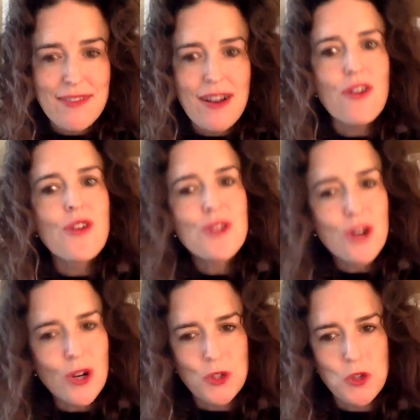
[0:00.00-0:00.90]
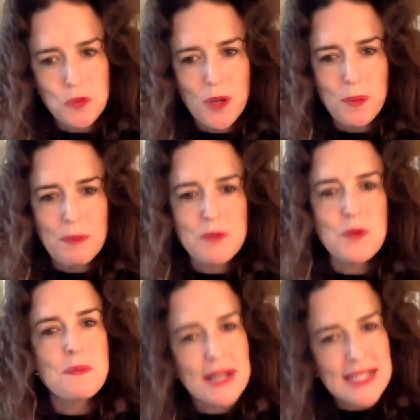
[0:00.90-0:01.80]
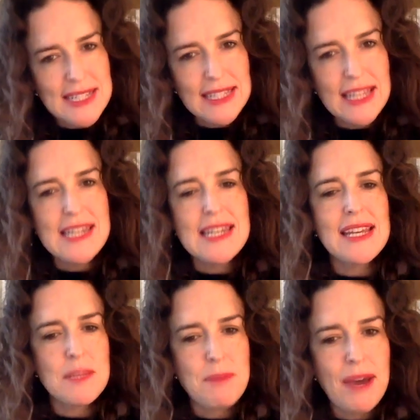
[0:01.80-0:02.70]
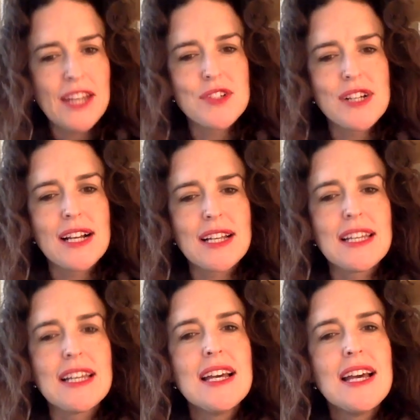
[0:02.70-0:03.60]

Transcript: our own cultural problems with masculinity and the patriarchy.